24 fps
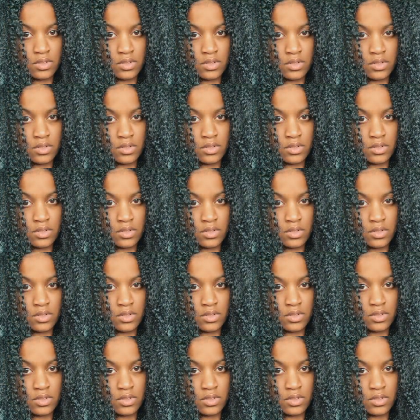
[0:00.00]
are a little bit more
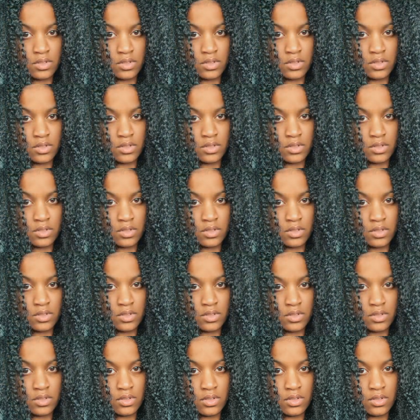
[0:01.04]
looser.
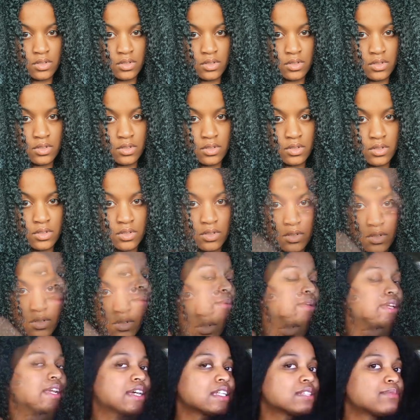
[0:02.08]
And that is why,
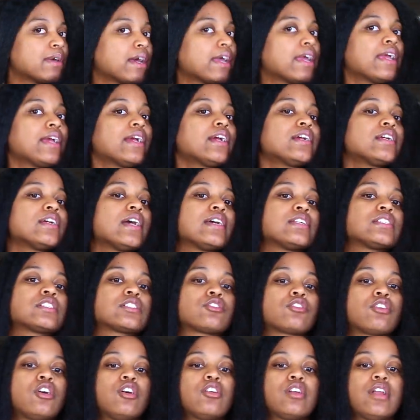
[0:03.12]
because my hair has
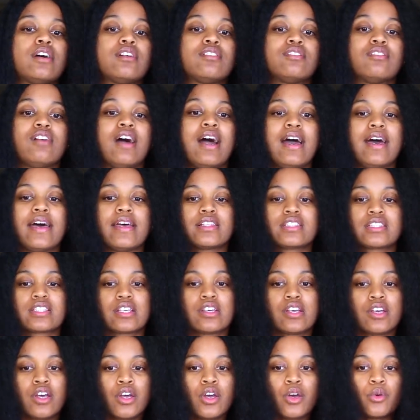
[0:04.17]
grown a lot
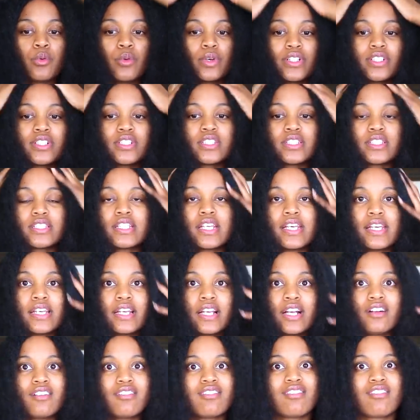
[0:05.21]
which is
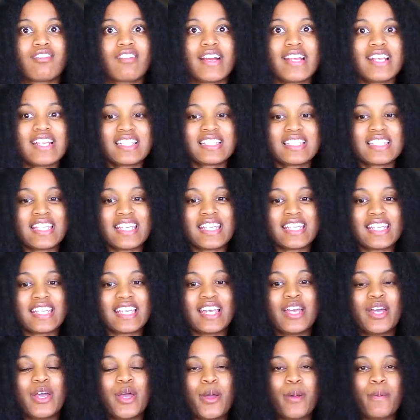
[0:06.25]

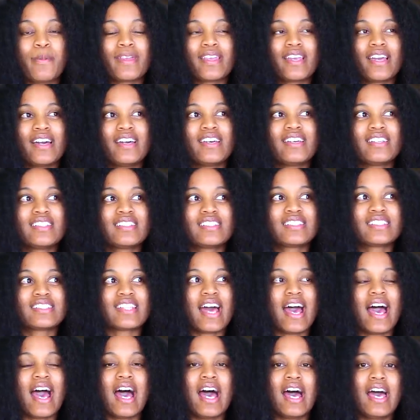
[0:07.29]
crazy because
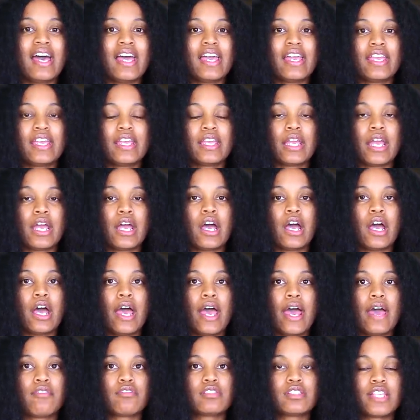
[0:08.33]
I
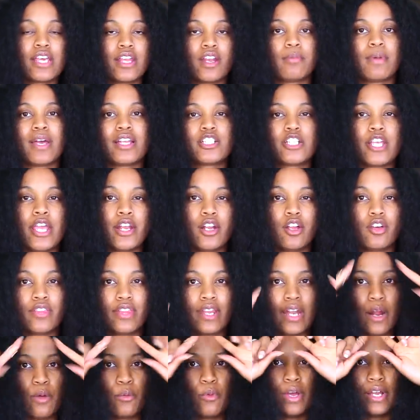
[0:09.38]
have said on my channel
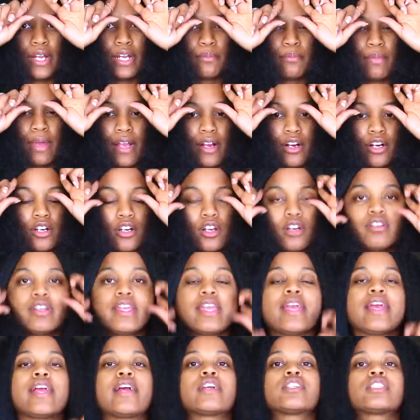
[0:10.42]
that I wanted my curly
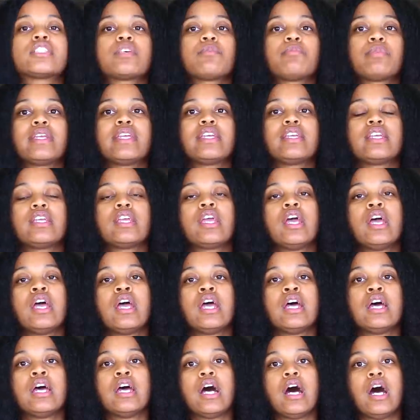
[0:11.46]
hair to be
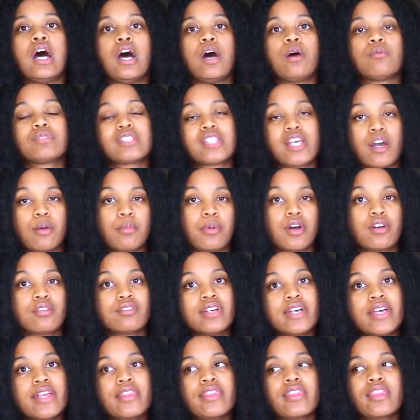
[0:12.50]
um, tailbone
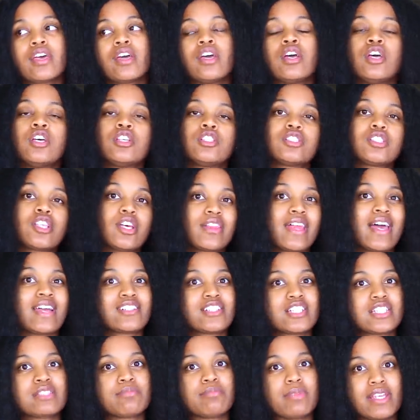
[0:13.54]
length. So that
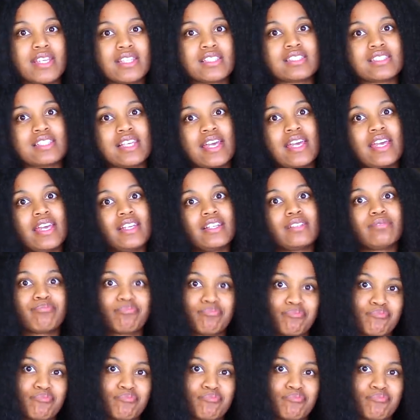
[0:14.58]
just means that